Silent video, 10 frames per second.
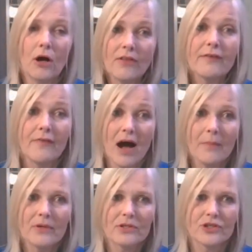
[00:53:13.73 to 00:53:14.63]
all the
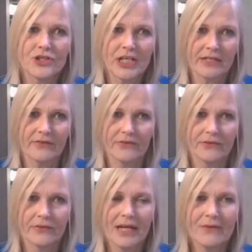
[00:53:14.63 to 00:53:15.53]
farmers'
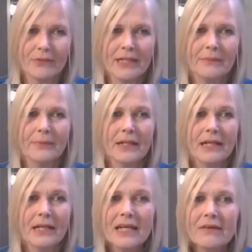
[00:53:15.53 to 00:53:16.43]
chickens. And we
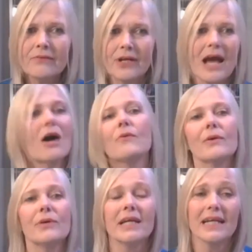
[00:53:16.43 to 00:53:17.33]
believe now
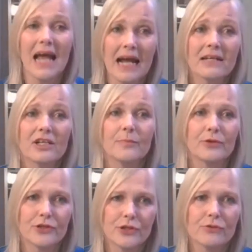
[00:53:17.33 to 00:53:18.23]
that we can actually
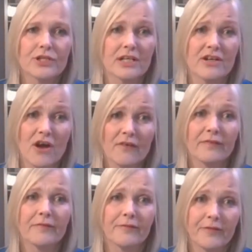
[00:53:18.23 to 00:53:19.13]
produce
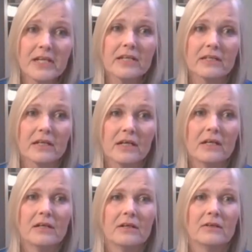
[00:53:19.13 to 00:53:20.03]
enough feed
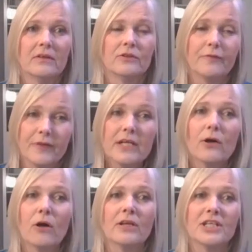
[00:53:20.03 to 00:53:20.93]
to
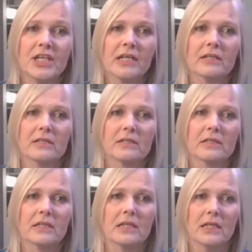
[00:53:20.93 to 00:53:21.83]
feed all the
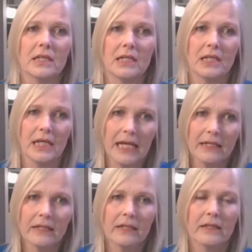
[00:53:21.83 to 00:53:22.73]
chickens
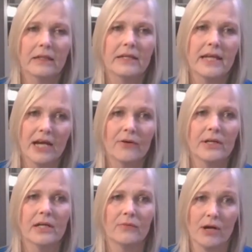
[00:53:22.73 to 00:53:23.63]
in the
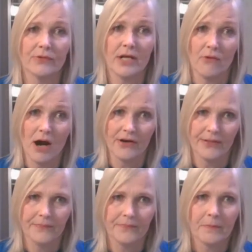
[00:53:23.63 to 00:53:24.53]
area around
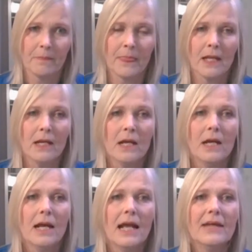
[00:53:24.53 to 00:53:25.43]
Harare.
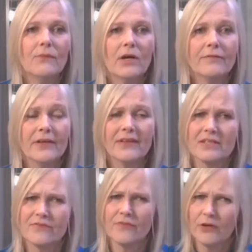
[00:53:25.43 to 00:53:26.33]
And one thing
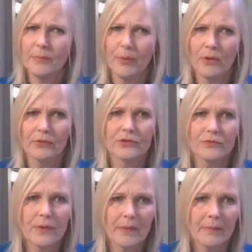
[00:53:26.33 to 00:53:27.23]
that's very important
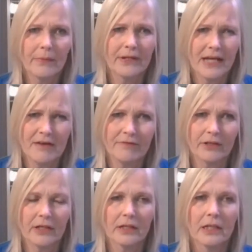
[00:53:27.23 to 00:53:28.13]
to remember in
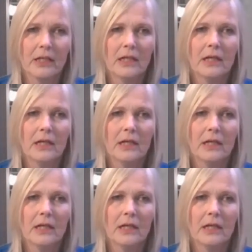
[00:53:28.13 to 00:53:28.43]
Africa,